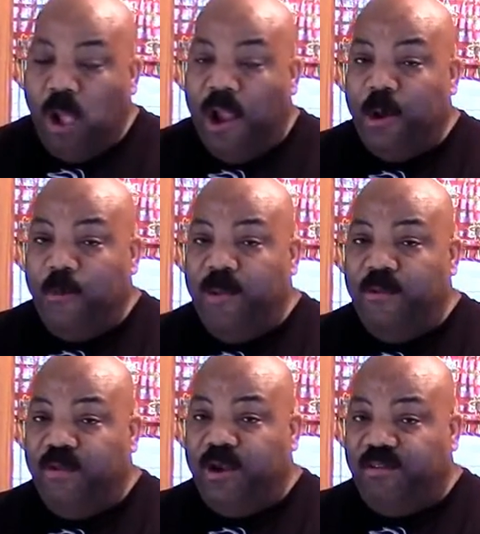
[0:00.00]
And the rib
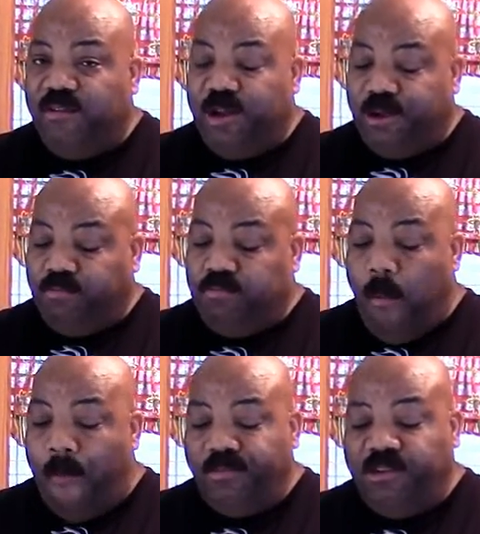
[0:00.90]
is very tender.
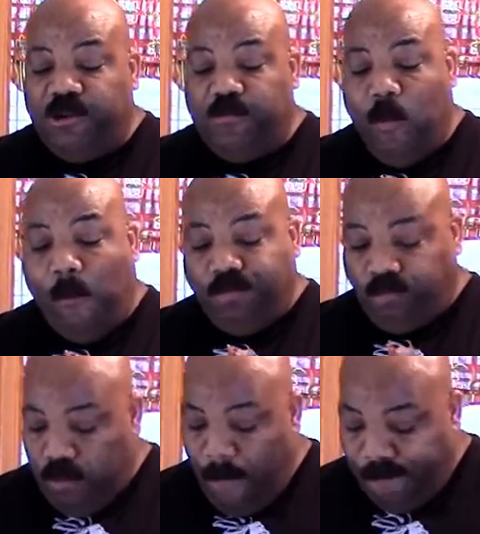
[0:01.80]
So,
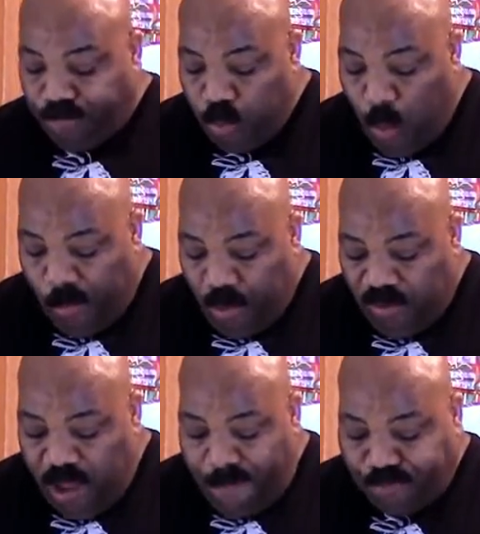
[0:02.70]

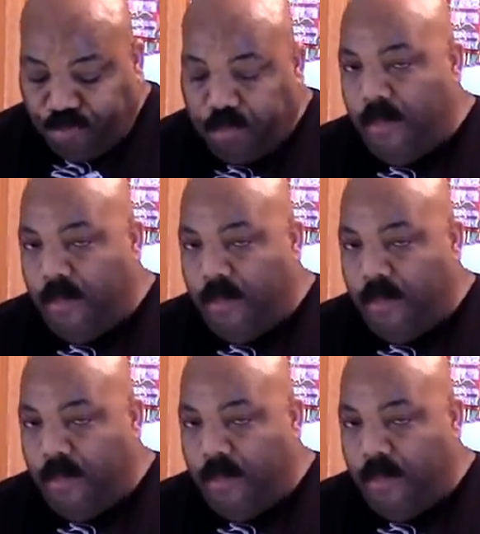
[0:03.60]
well,